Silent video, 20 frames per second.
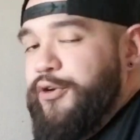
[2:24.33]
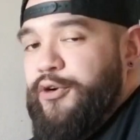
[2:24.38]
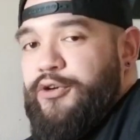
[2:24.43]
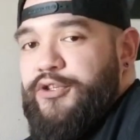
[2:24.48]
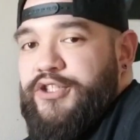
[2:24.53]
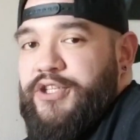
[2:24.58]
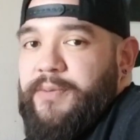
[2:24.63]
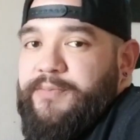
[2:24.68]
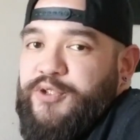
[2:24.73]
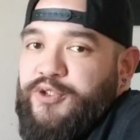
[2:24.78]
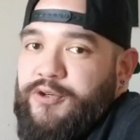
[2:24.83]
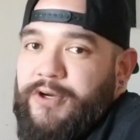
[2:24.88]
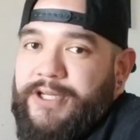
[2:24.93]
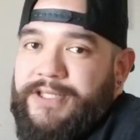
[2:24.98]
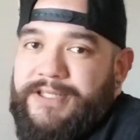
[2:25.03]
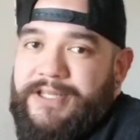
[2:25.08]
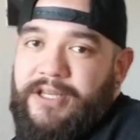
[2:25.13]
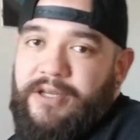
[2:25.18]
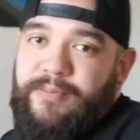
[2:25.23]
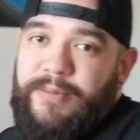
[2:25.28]
your
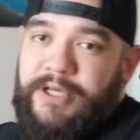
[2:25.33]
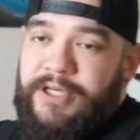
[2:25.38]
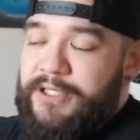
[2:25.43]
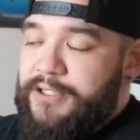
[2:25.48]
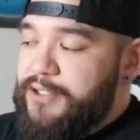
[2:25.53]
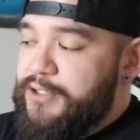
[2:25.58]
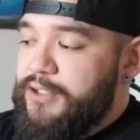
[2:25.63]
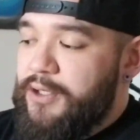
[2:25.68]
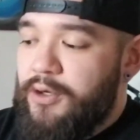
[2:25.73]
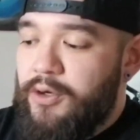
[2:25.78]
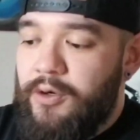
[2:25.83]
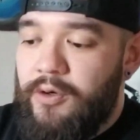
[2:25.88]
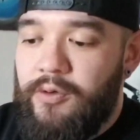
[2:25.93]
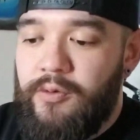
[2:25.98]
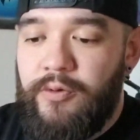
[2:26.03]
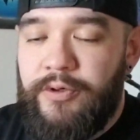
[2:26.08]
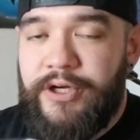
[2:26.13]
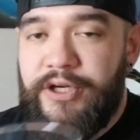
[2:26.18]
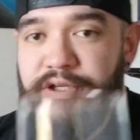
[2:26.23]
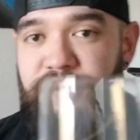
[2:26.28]
substrate's going to be. So
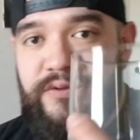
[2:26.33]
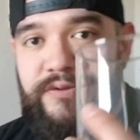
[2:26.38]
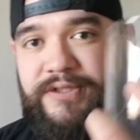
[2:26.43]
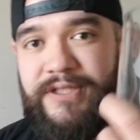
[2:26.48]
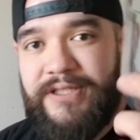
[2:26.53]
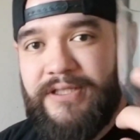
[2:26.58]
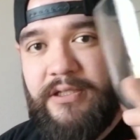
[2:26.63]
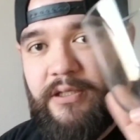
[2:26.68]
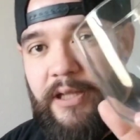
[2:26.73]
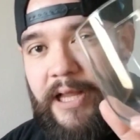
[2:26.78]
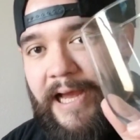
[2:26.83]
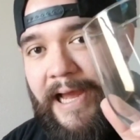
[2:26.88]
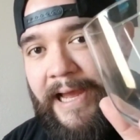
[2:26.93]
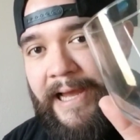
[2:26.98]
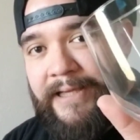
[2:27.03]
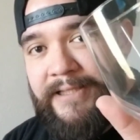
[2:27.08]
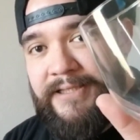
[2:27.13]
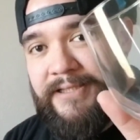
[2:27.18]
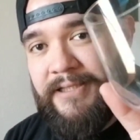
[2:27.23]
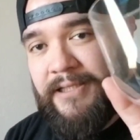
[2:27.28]
we're going to use this
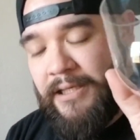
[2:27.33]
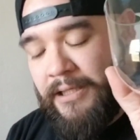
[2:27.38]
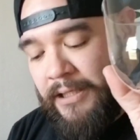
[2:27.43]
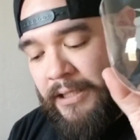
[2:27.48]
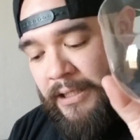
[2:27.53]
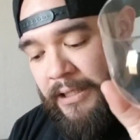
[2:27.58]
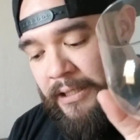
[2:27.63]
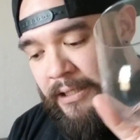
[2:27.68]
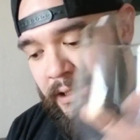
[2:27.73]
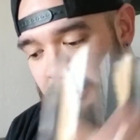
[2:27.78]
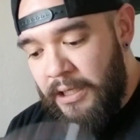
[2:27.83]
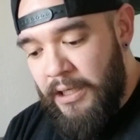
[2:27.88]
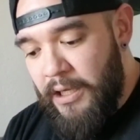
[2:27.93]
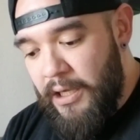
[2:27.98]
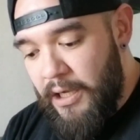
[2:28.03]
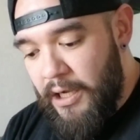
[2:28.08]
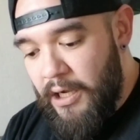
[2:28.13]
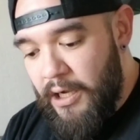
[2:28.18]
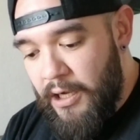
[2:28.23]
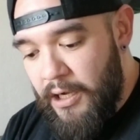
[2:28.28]
glass
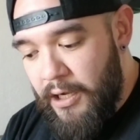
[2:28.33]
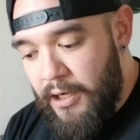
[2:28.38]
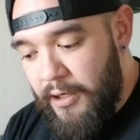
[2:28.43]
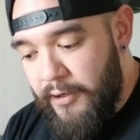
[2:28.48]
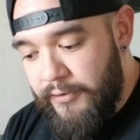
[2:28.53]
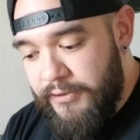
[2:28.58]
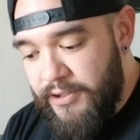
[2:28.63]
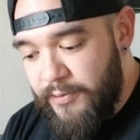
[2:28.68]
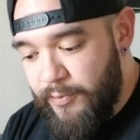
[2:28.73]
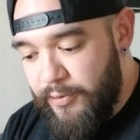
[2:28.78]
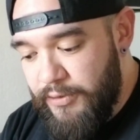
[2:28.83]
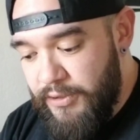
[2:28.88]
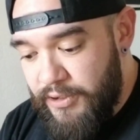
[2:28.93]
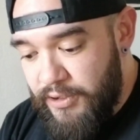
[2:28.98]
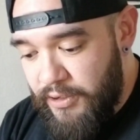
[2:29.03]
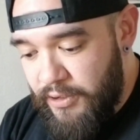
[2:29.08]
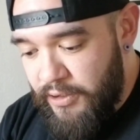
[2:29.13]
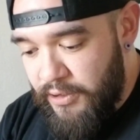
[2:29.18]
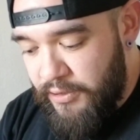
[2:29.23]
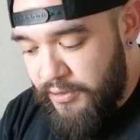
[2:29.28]
to
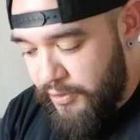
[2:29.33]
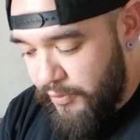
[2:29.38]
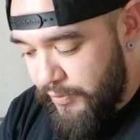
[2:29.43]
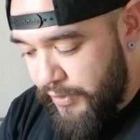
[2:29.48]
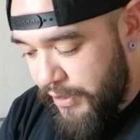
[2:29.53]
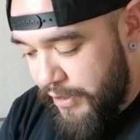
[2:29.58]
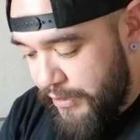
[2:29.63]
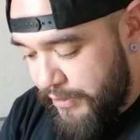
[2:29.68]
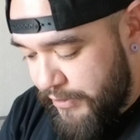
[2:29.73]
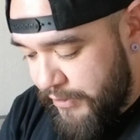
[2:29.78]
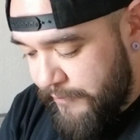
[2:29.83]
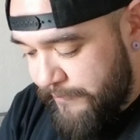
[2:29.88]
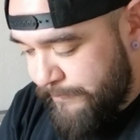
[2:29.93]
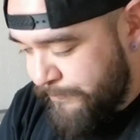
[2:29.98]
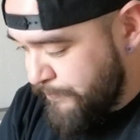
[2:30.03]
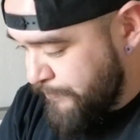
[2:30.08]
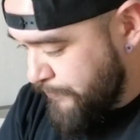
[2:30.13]
do this.